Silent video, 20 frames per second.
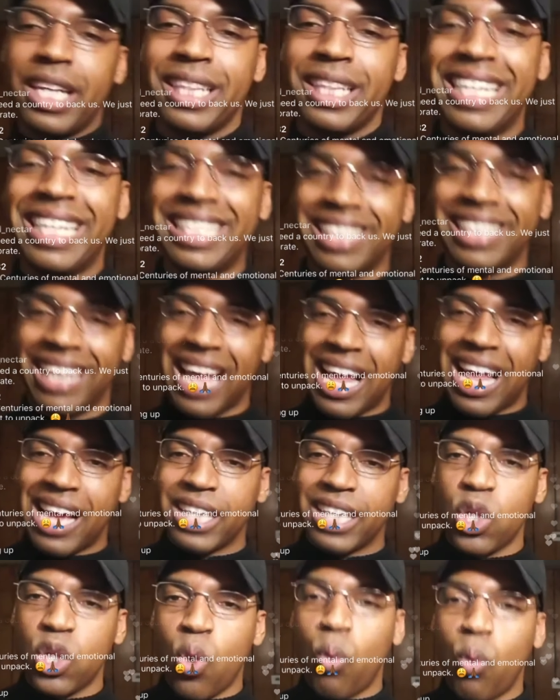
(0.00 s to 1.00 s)
these
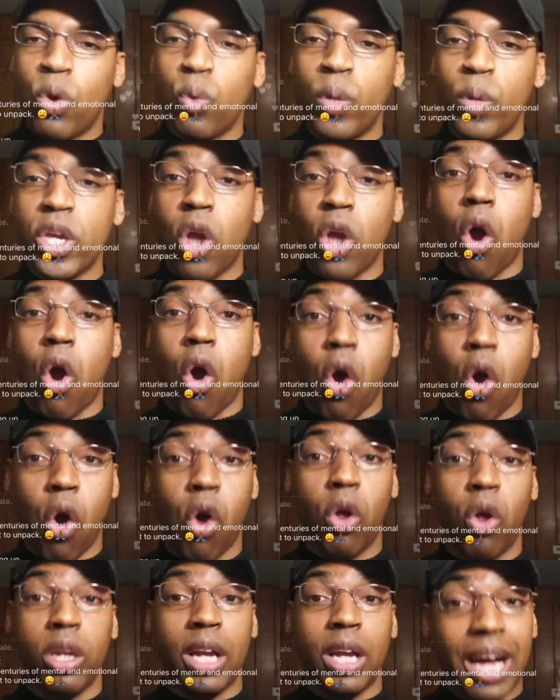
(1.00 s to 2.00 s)
lies when we
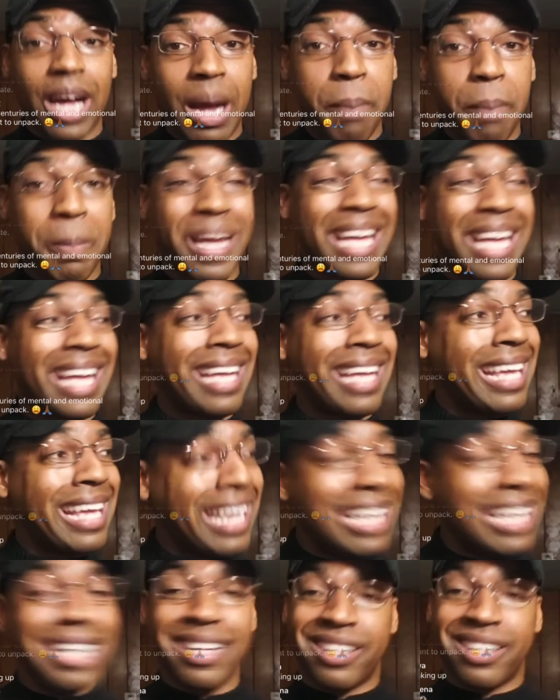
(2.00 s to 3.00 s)
all up
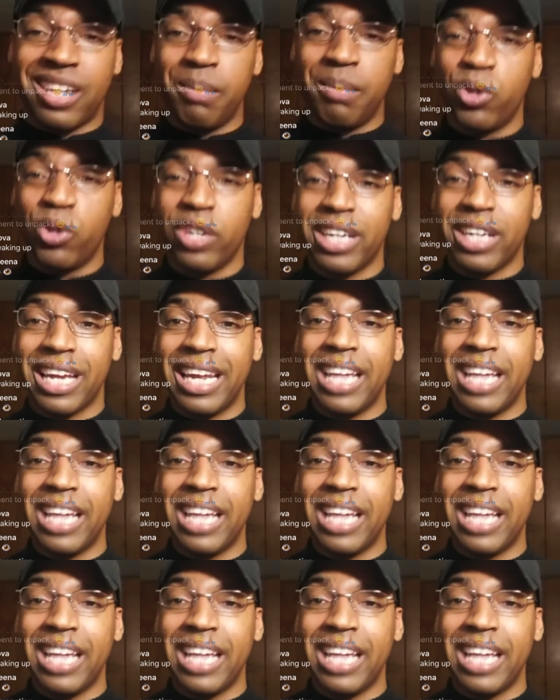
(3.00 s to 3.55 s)
in the community.